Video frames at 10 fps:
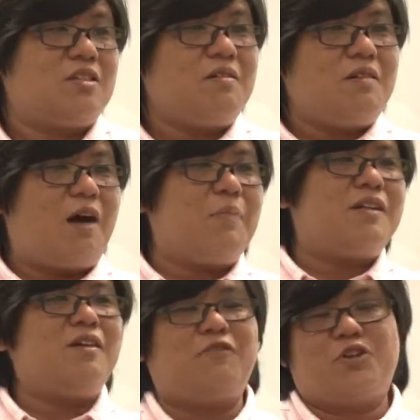so how
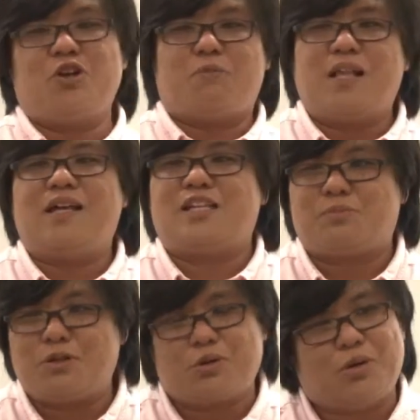many of you, your plant has
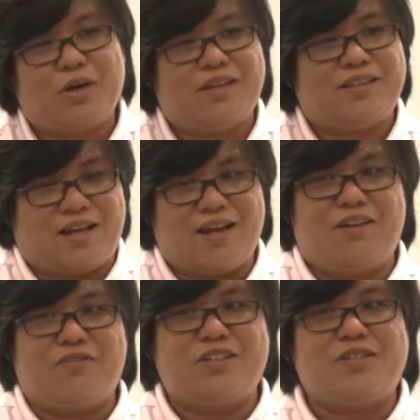been growing, that kind of thing.